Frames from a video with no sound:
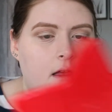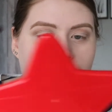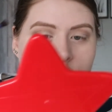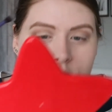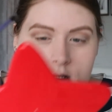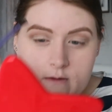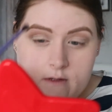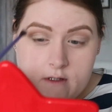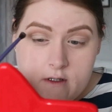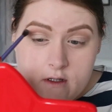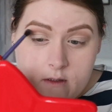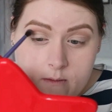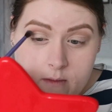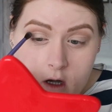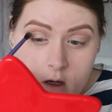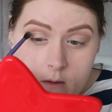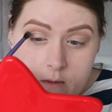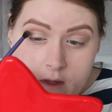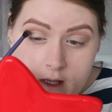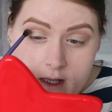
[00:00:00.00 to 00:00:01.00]
And I'm just going to
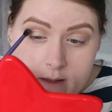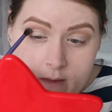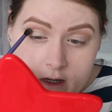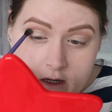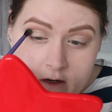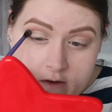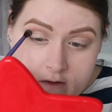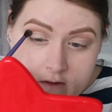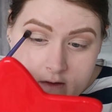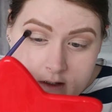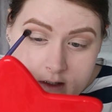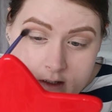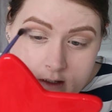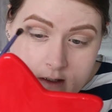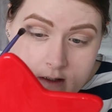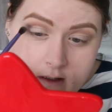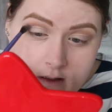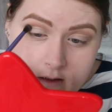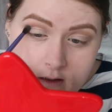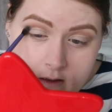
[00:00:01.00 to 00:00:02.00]
pop that in my
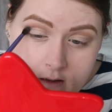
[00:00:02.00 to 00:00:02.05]
crease.